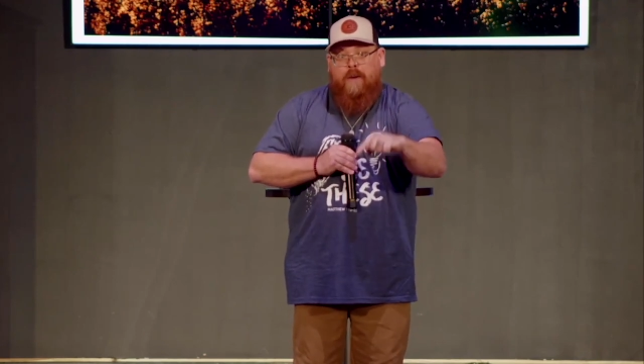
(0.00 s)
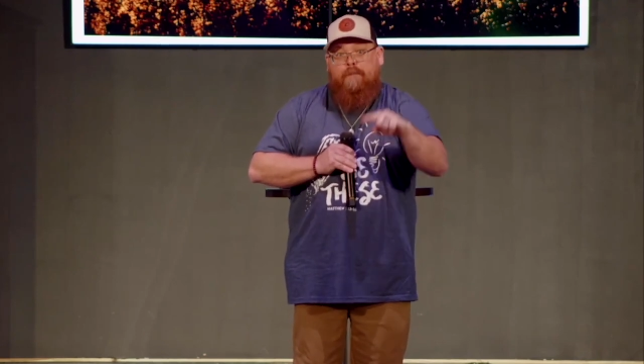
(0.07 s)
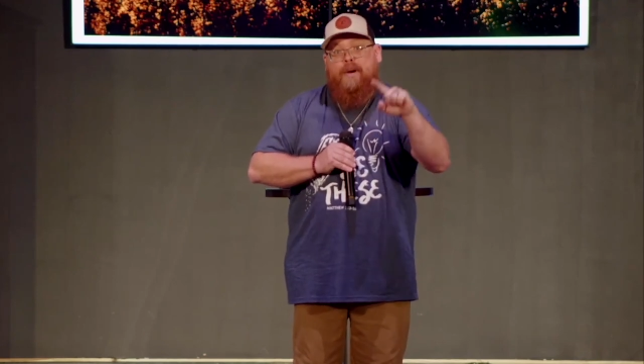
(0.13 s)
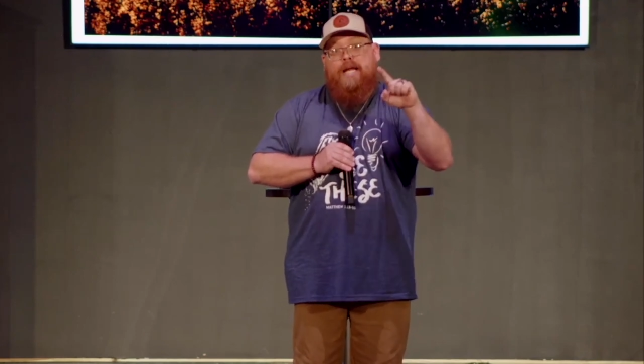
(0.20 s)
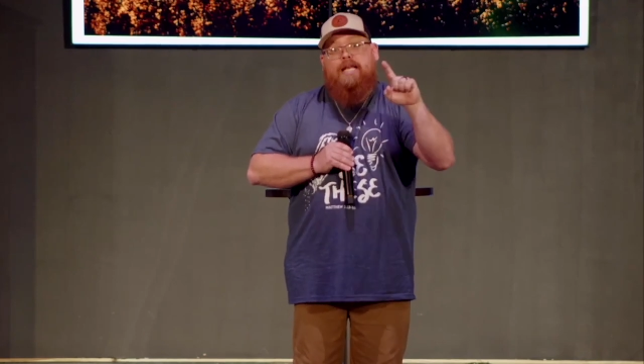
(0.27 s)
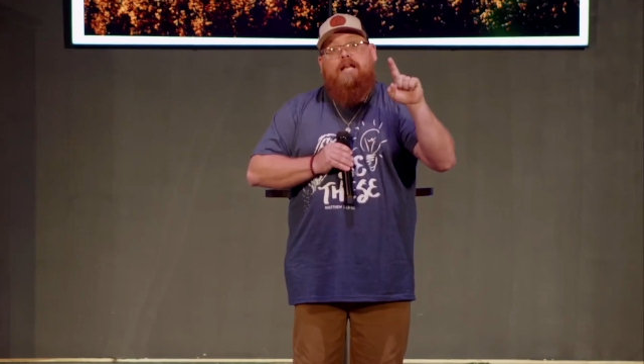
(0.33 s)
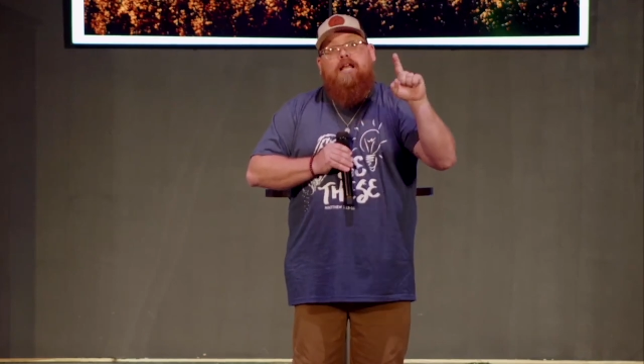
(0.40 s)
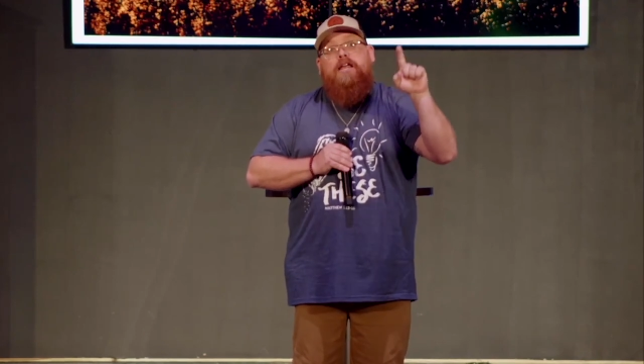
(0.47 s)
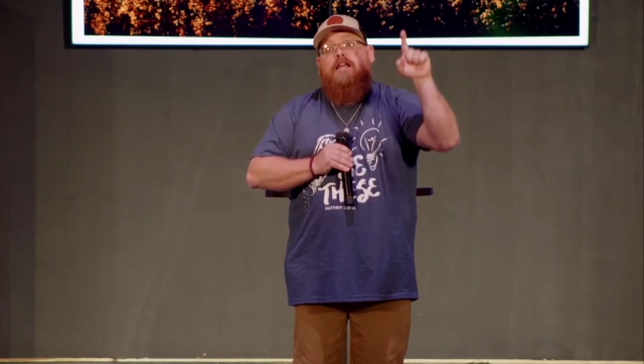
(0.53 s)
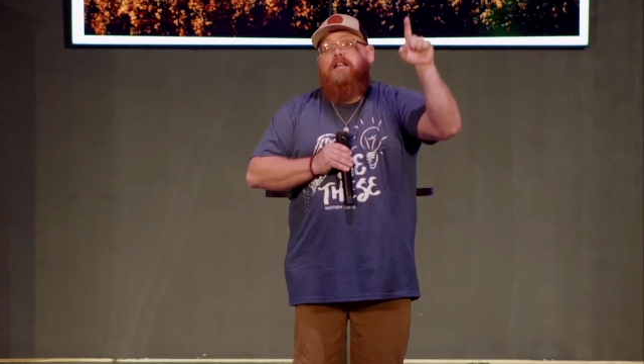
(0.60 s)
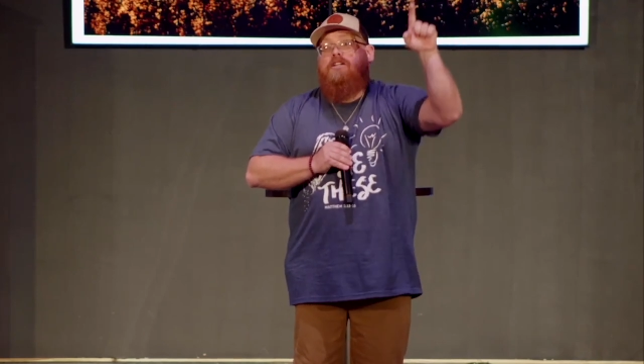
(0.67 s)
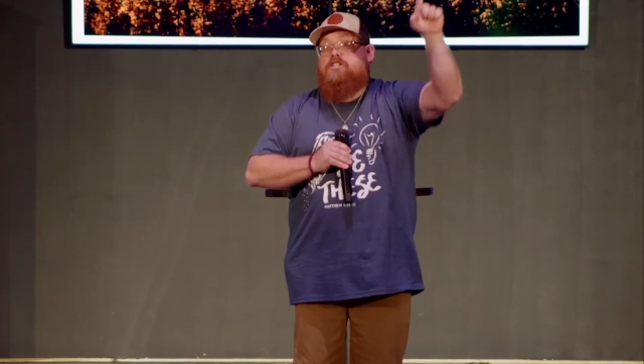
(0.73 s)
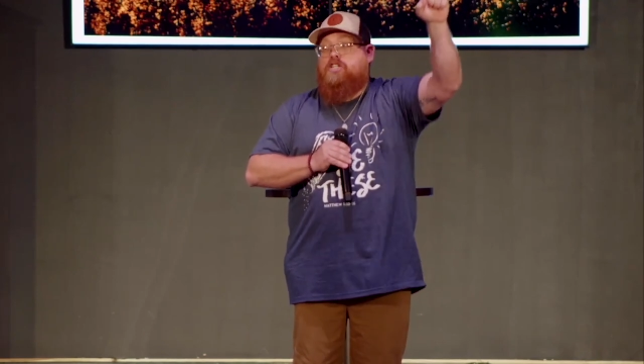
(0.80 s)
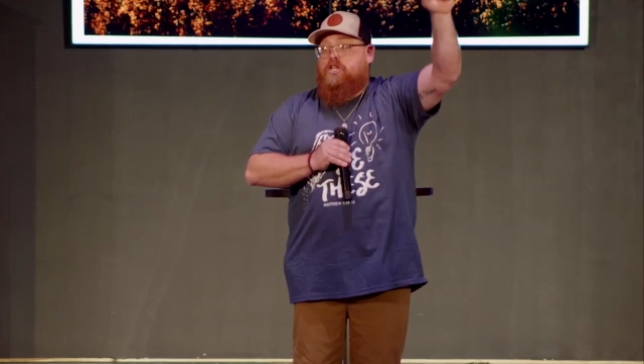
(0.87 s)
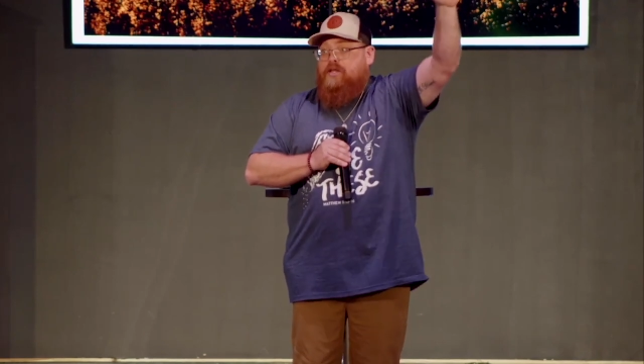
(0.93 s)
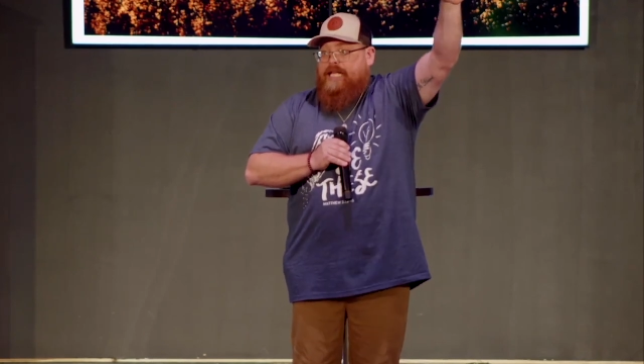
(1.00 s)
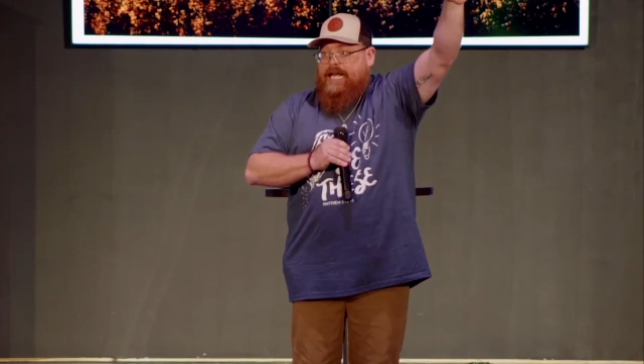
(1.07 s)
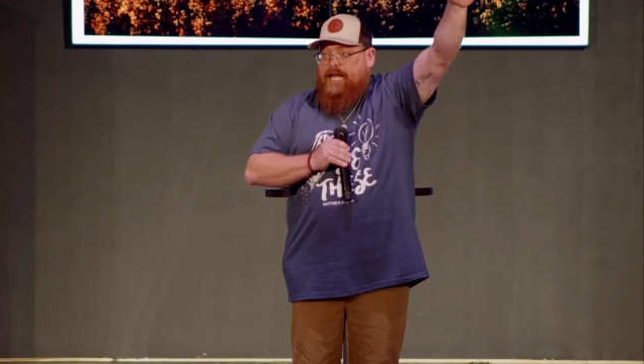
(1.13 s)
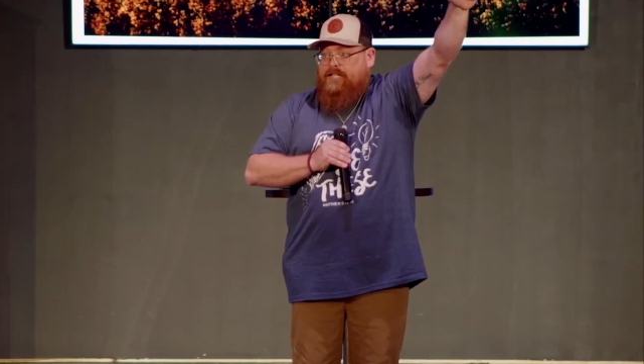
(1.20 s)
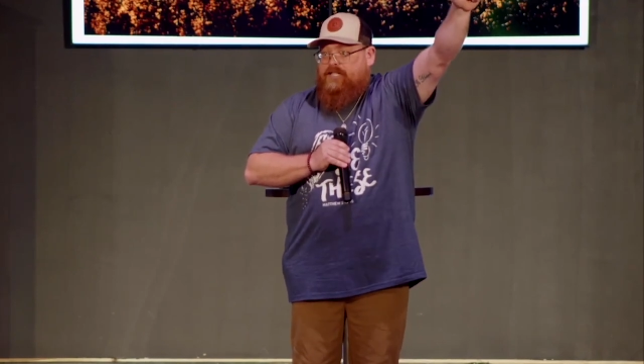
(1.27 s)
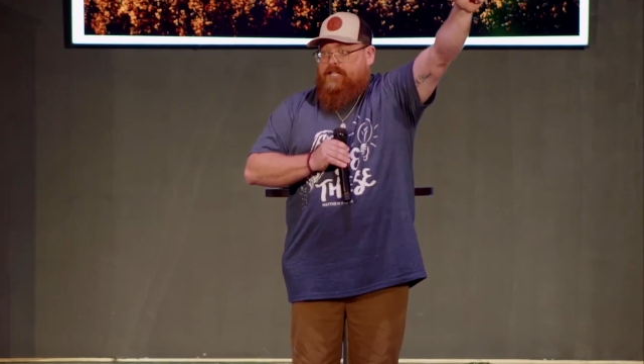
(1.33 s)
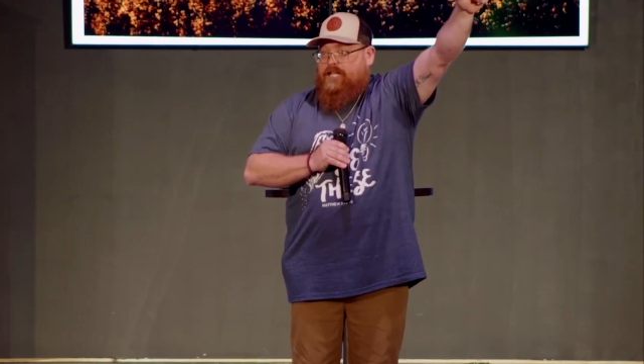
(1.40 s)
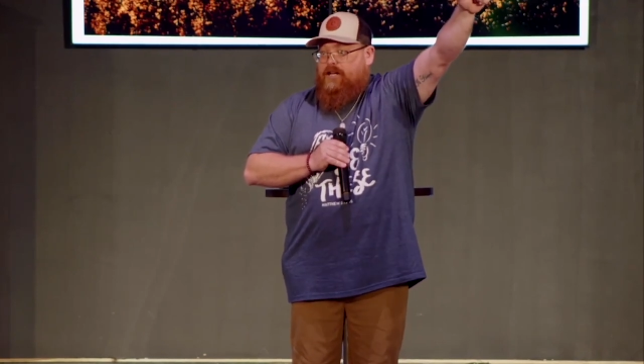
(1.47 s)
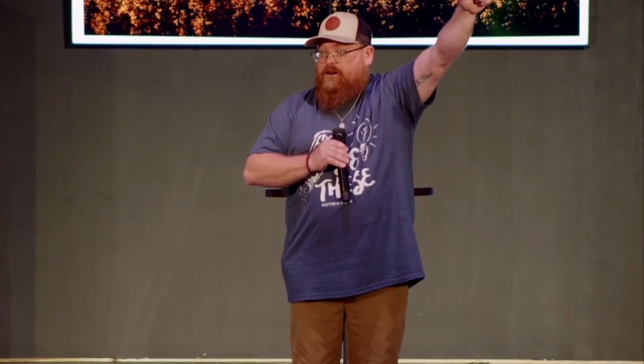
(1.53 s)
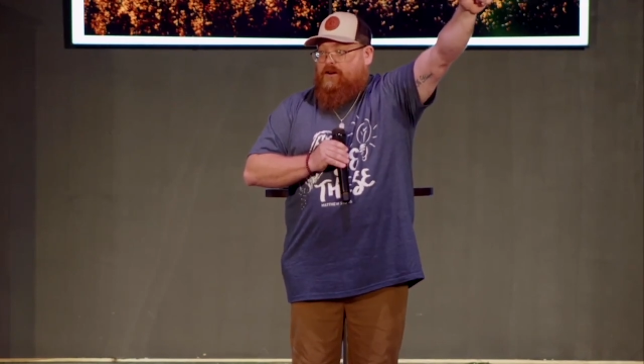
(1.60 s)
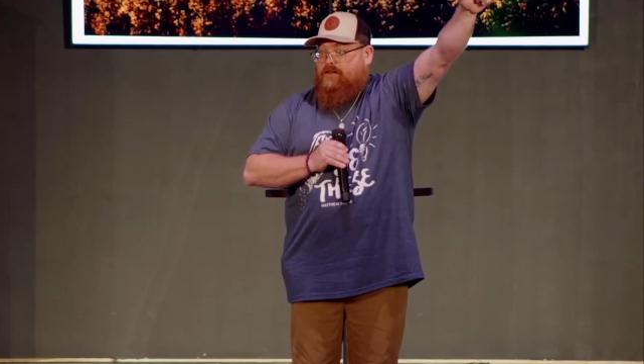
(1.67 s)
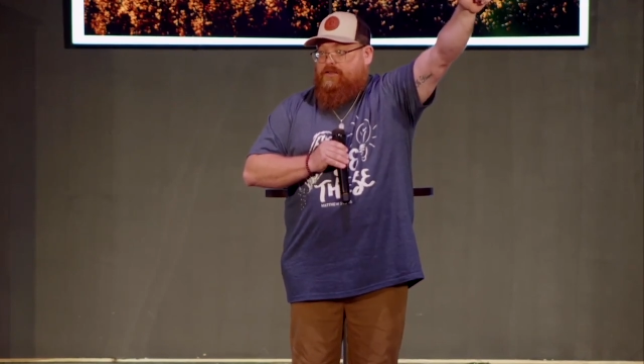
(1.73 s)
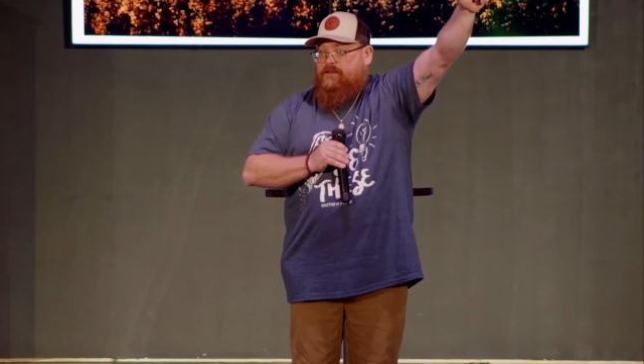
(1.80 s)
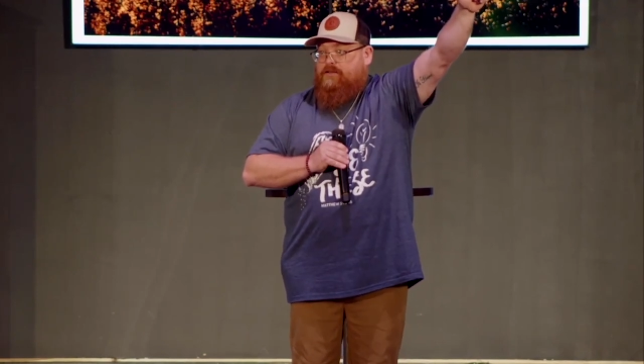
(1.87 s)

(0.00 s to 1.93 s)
but to the ends of the earth.